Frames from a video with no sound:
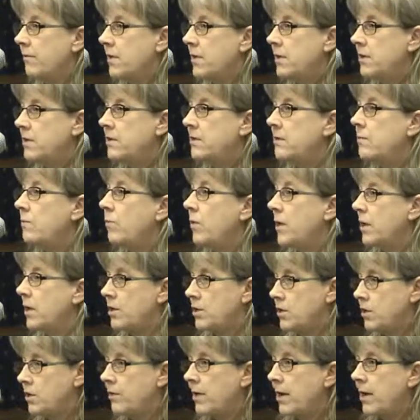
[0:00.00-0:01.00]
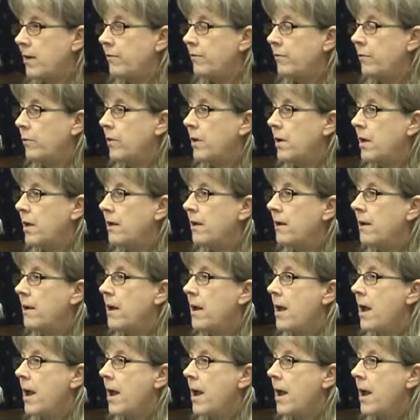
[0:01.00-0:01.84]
is, we can do that for you.